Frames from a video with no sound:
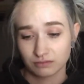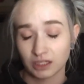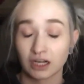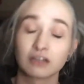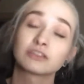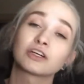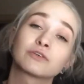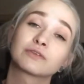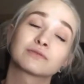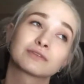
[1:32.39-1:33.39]
And I don't
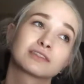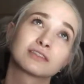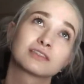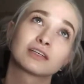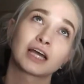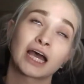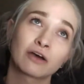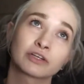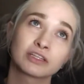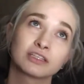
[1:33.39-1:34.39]
know
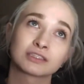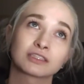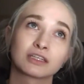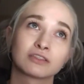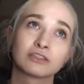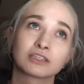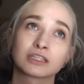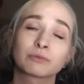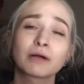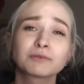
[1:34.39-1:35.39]
how good this is gonna look.
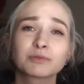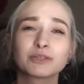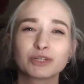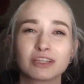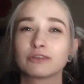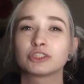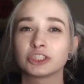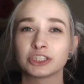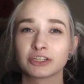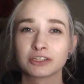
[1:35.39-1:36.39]
It's probably one of those
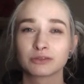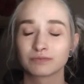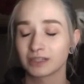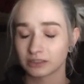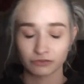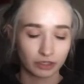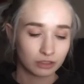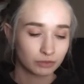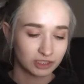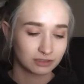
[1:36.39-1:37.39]
sheer as
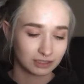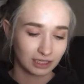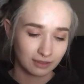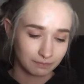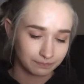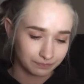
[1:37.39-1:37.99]
fuck ones that